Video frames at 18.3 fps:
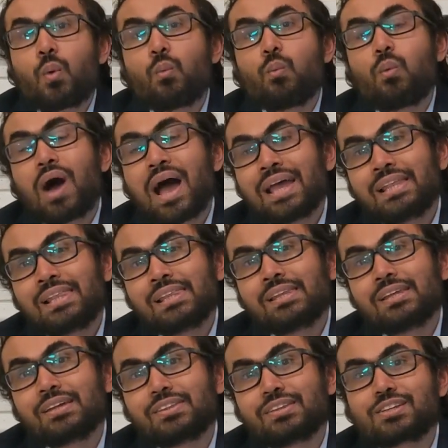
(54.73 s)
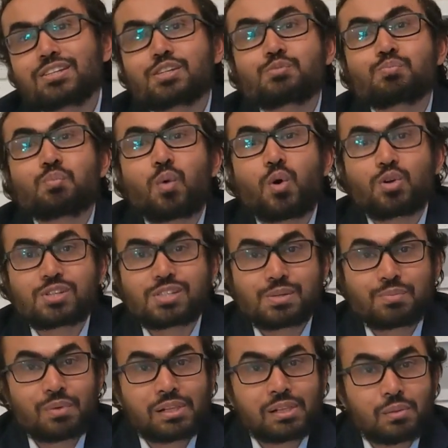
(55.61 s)
While this is
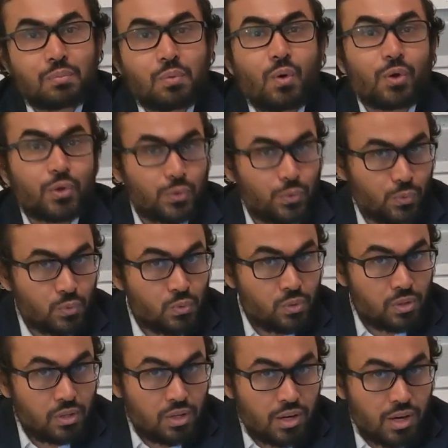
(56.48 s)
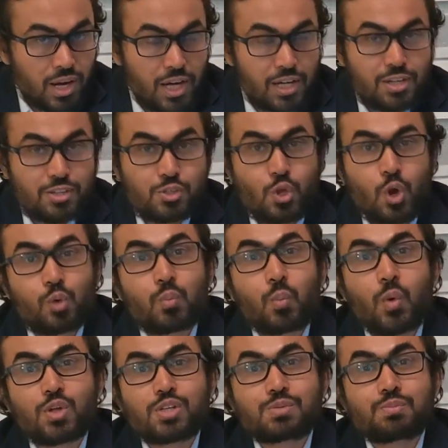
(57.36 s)
possible for you, it is
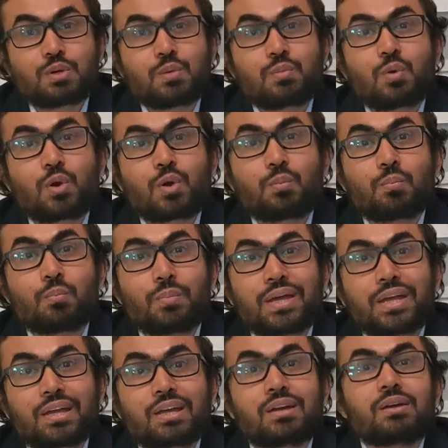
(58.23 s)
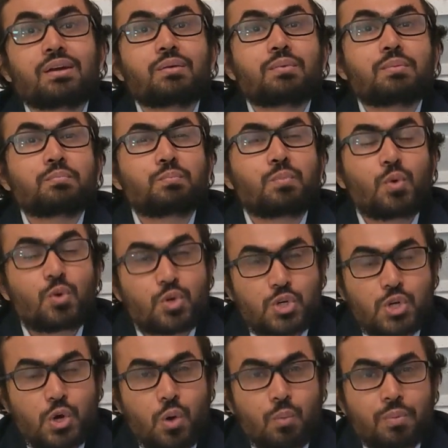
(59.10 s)
not possible for a big
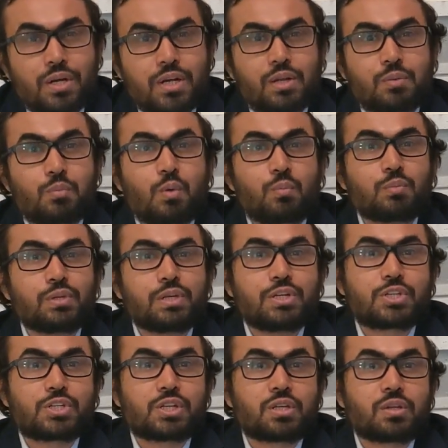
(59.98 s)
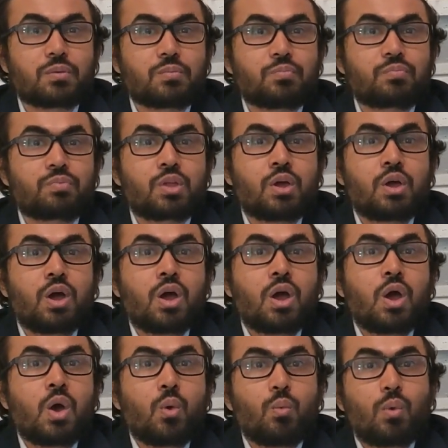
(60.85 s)
portion of Indian population.
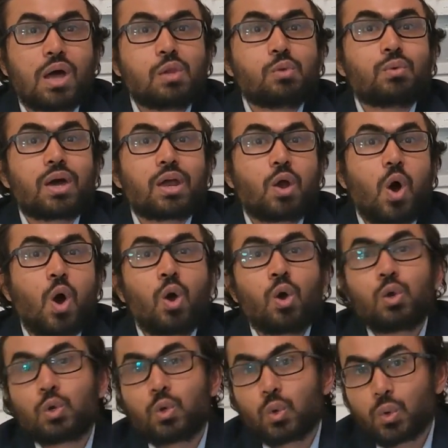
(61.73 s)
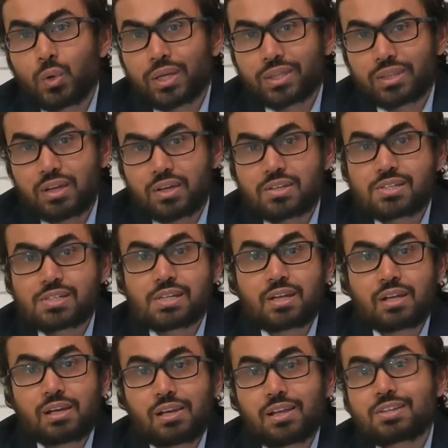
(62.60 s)
While we are all doing
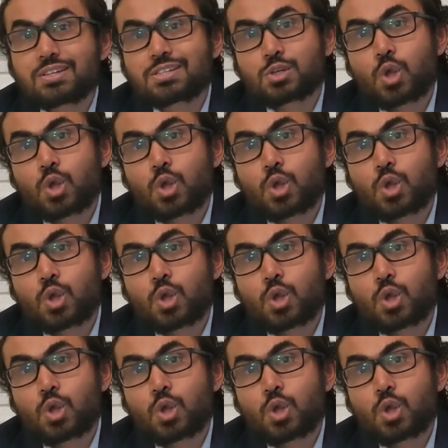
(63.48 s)
this, let's